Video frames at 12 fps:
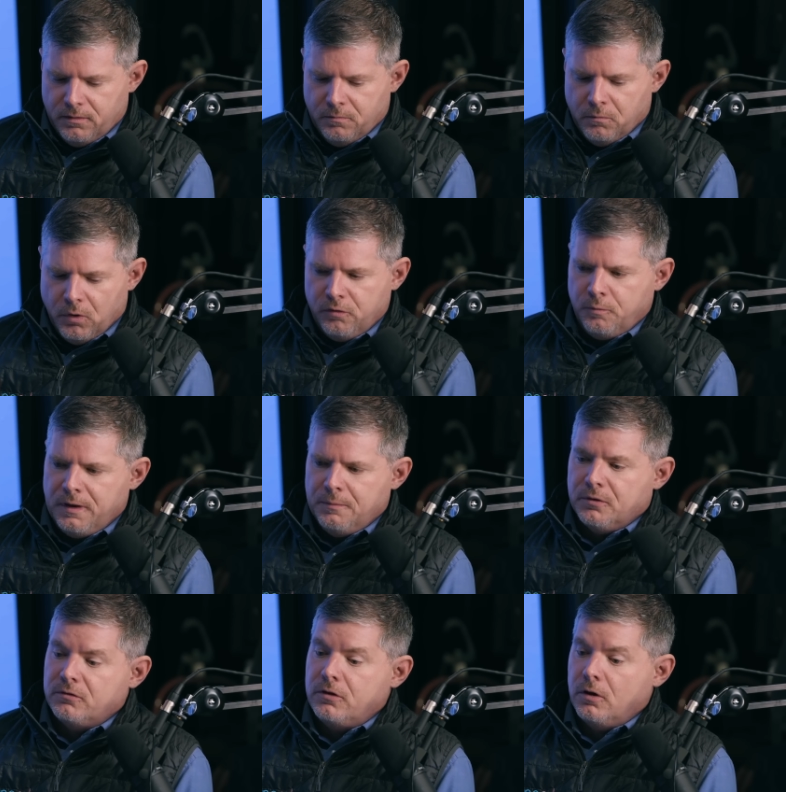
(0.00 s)
most
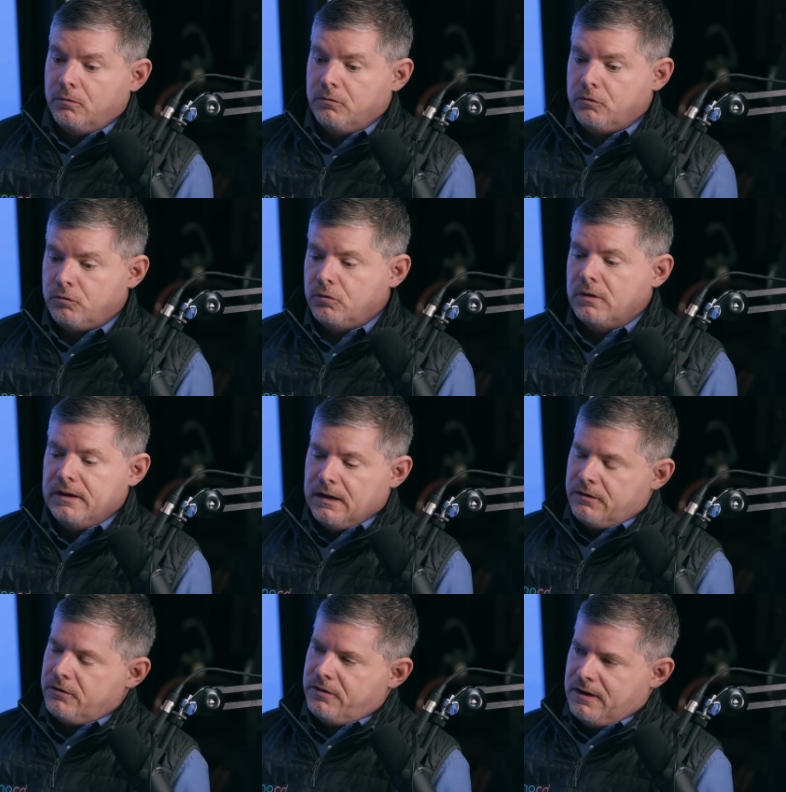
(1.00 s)
people don't truly
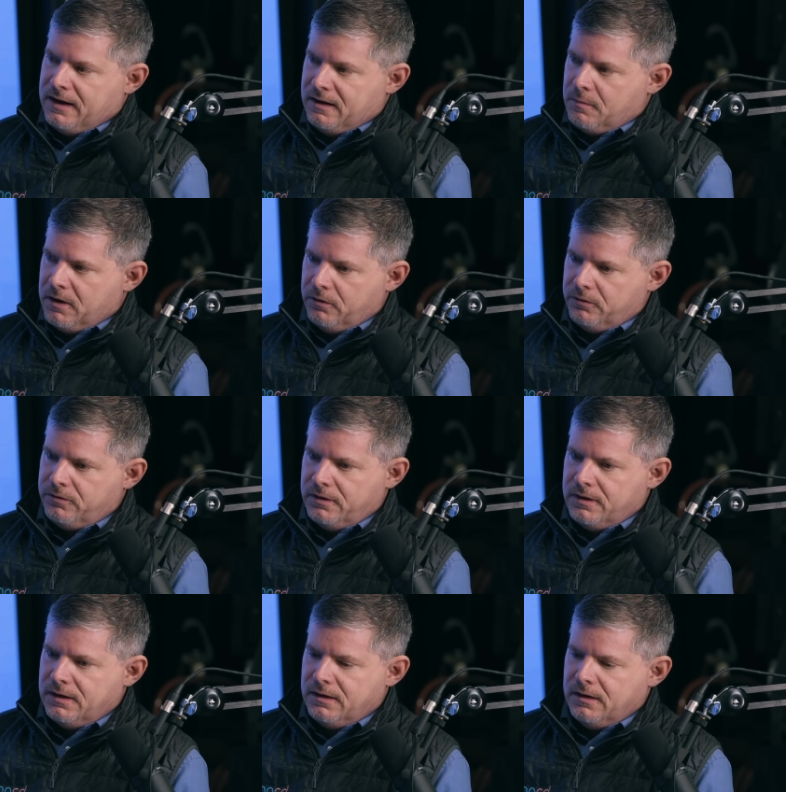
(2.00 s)
understand about O C
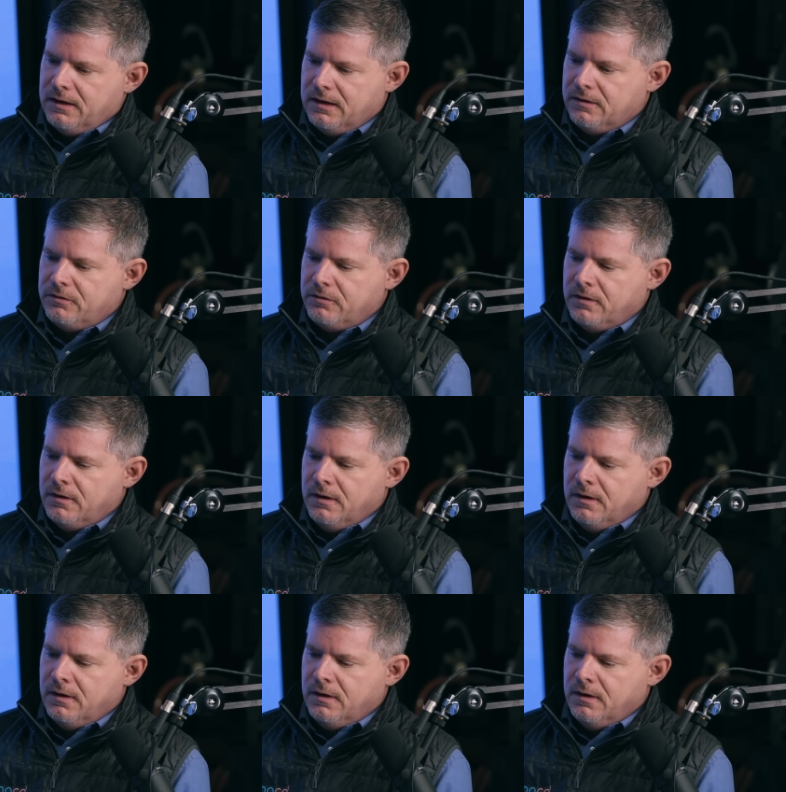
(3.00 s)
D is,